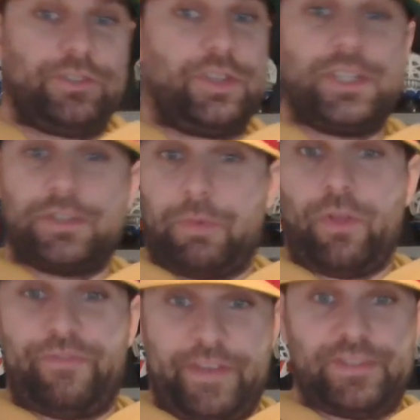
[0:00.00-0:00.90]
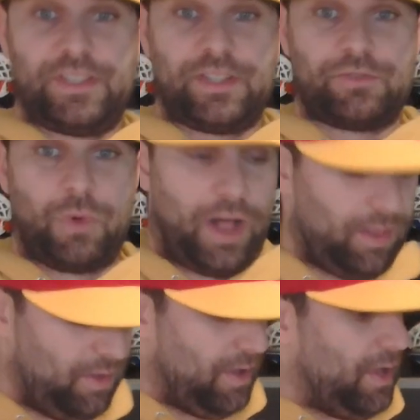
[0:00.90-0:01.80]
So these are both 50s as
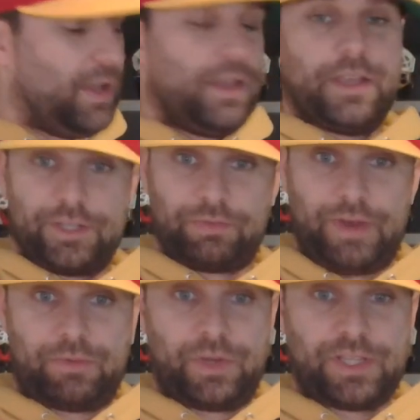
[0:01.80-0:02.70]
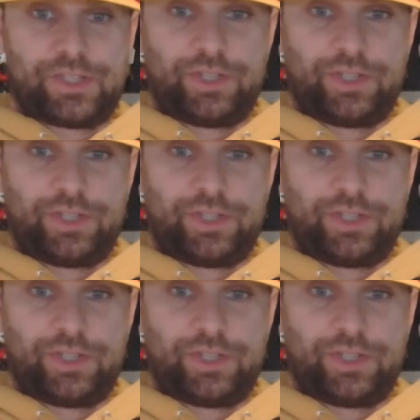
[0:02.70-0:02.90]
well. Here's the Red Wings